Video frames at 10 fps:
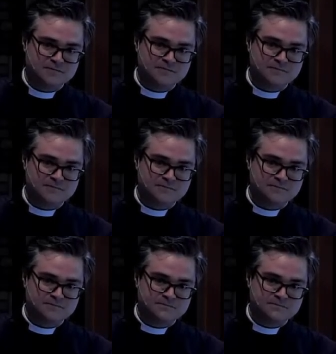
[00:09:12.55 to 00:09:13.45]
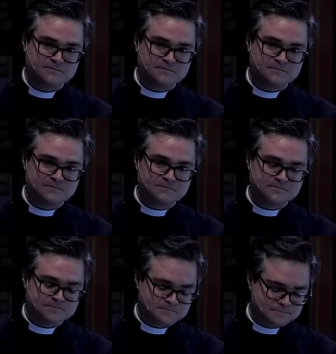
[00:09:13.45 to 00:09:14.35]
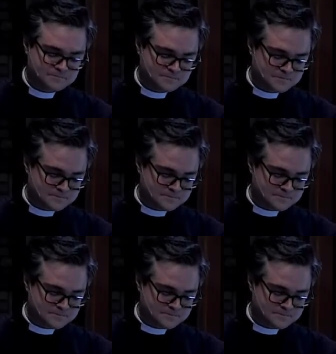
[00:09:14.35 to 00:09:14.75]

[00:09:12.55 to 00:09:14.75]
(no one is talking)